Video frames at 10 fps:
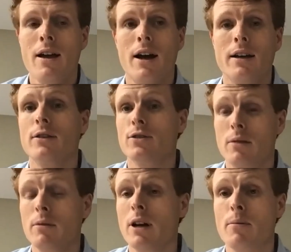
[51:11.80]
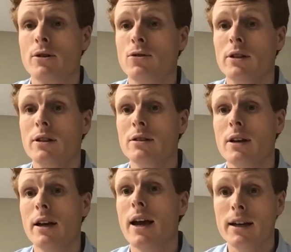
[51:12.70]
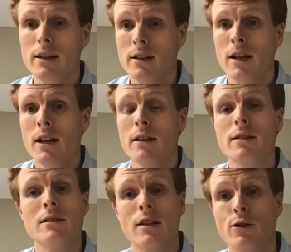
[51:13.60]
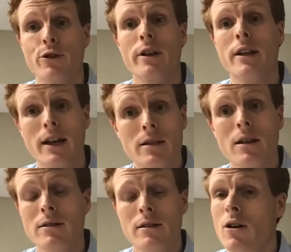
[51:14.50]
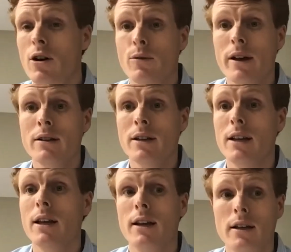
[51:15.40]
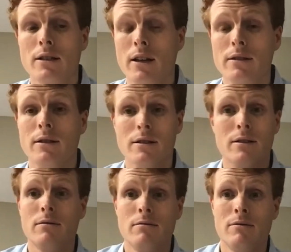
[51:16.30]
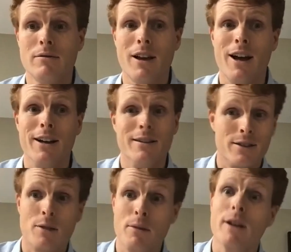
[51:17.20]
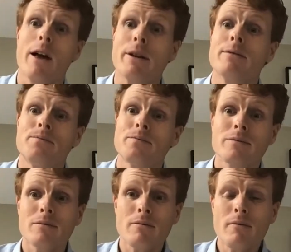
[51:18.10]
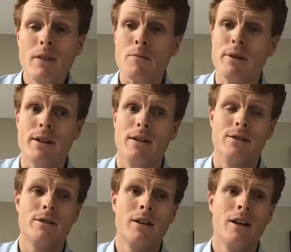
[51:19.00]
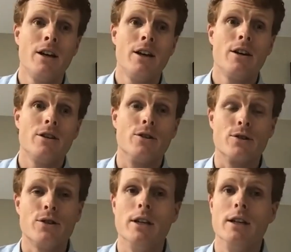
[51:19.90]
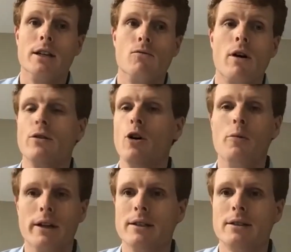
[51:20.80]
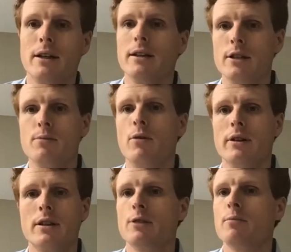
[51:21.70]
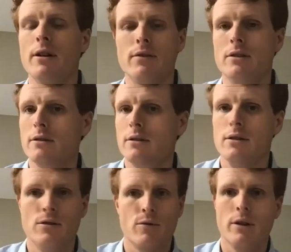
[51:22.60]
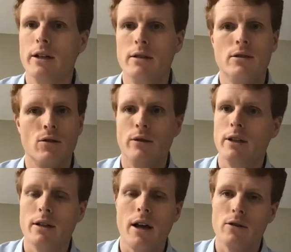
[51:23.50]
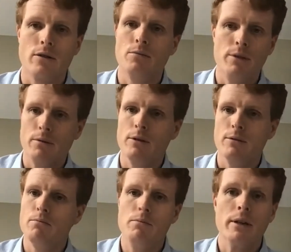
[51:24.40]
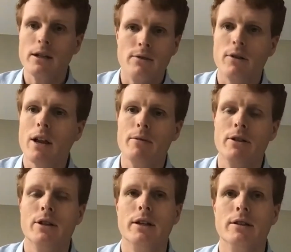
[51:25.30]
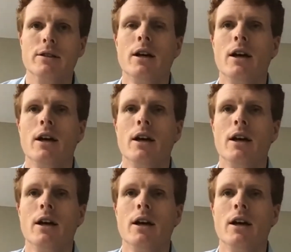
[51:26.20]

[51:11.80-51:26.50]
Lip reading: I think there's going to be an opportunity to say, hey, let's not learn the next lesson the hard way, and that next lesson is going to be climate, because you're seeing, well, nobody can say at this point that the spread of this disease is related solely to climate, or is because of climate change.